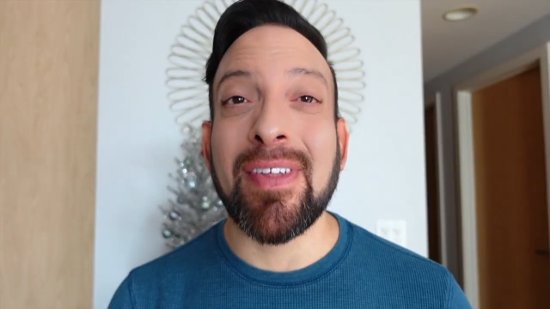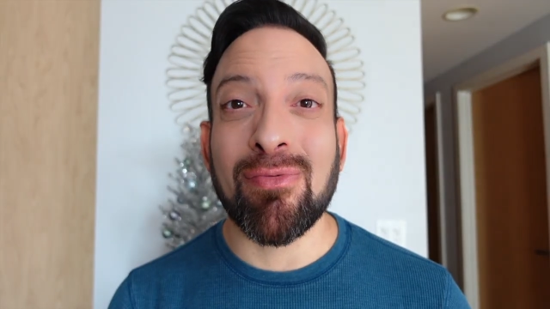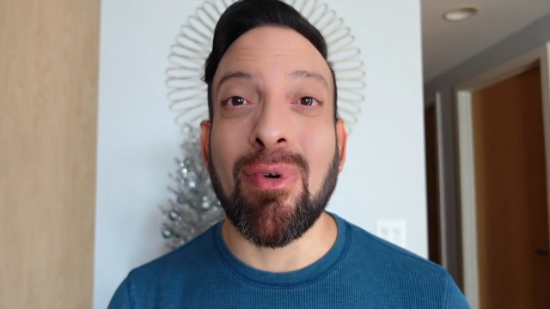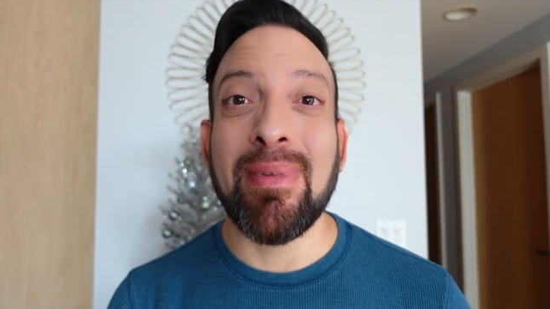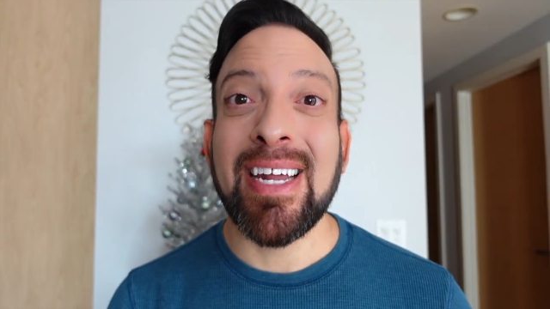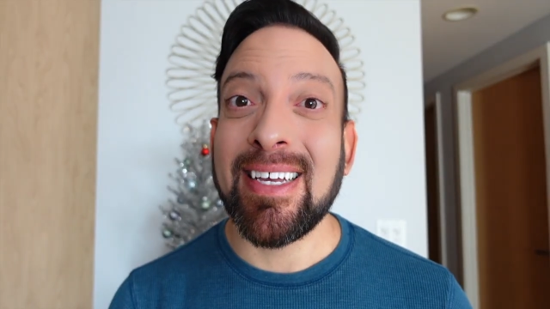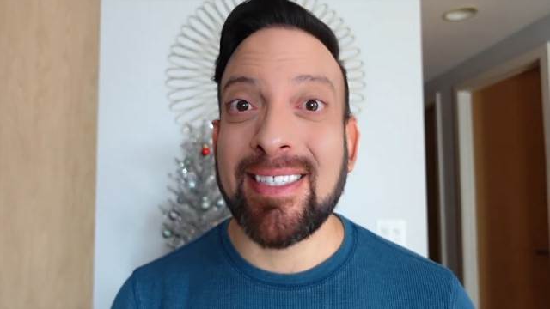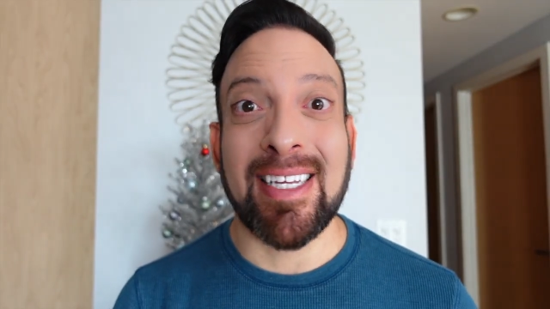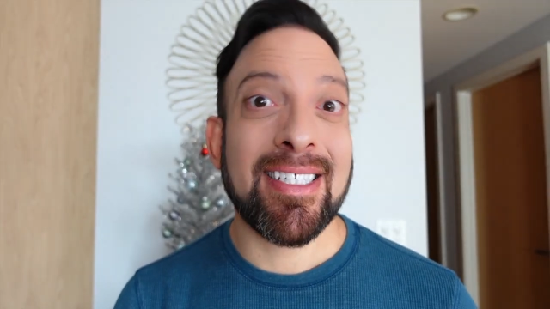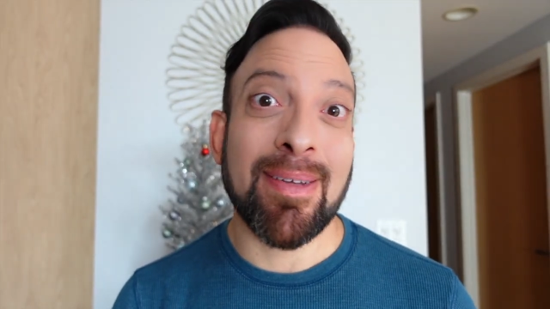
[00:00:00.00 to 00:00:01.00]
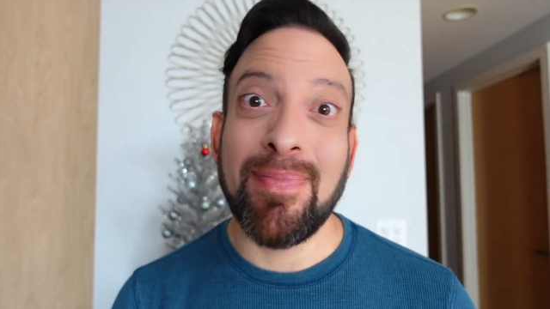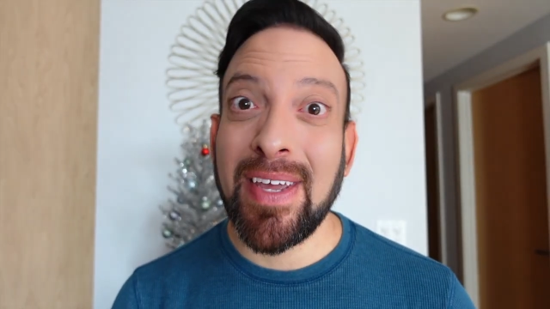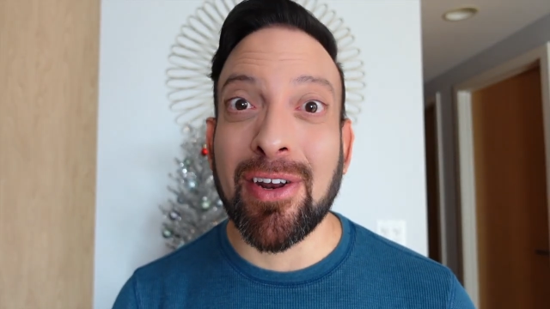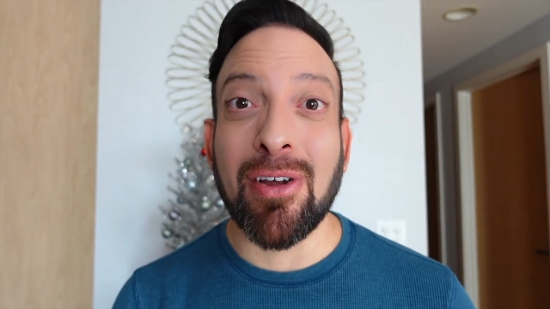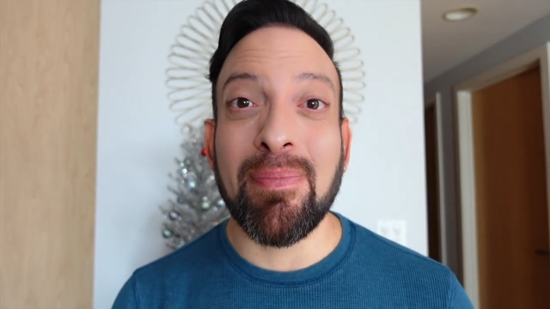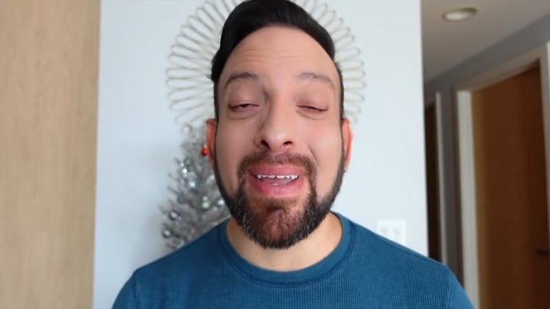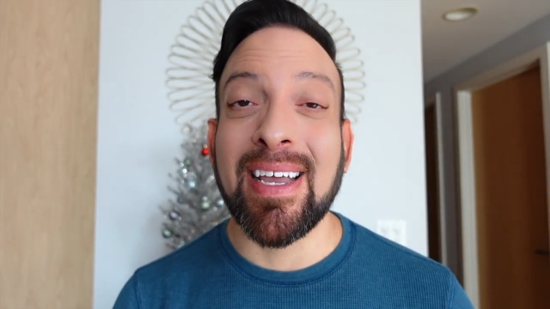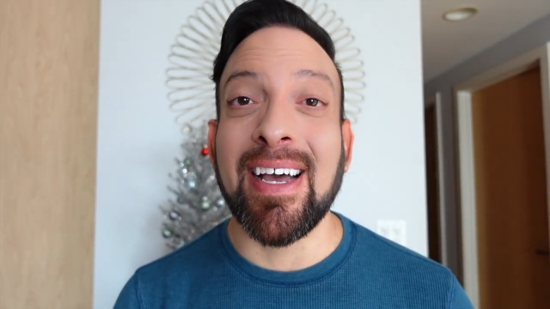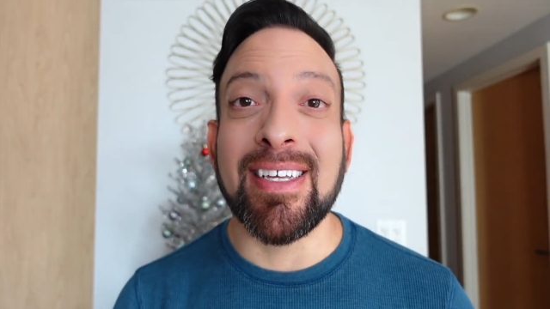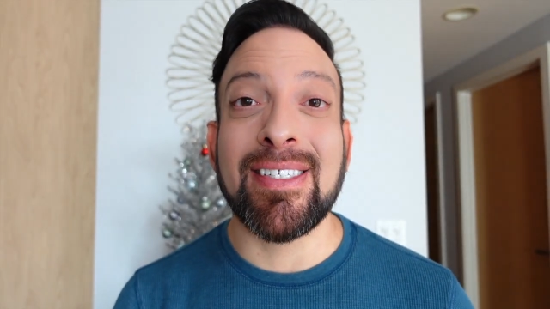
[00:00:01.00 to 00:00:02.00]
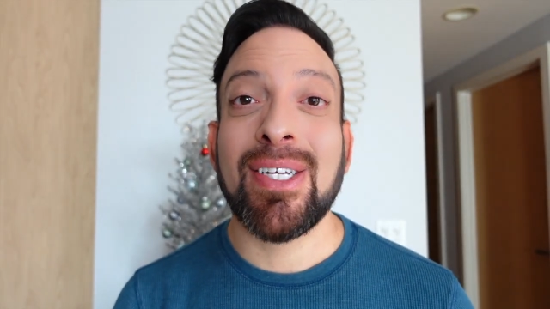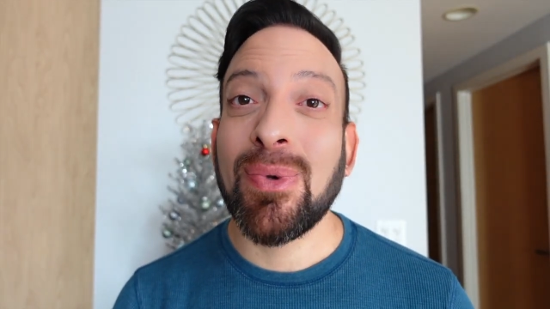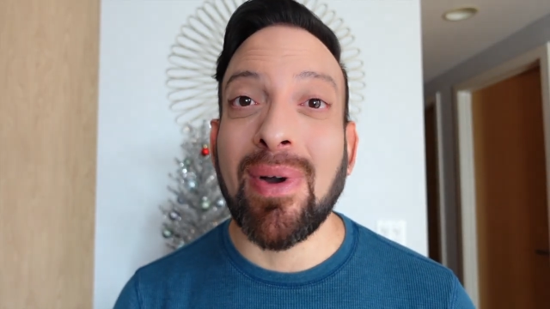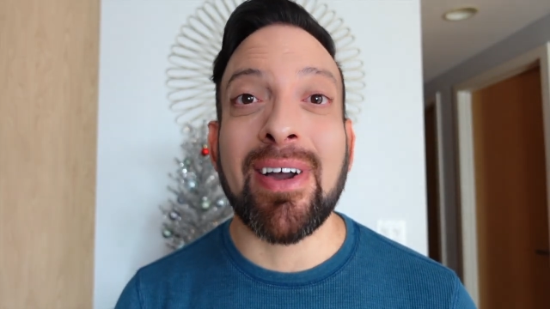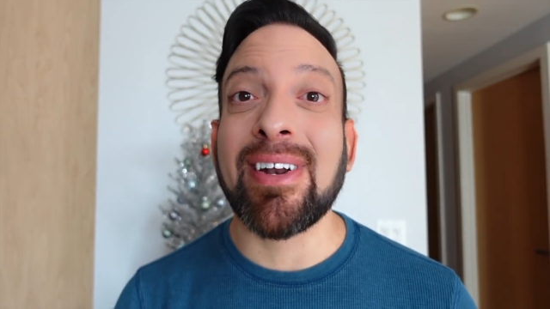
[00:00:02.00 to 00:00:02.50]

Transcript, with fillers: this woman has done some theater because you are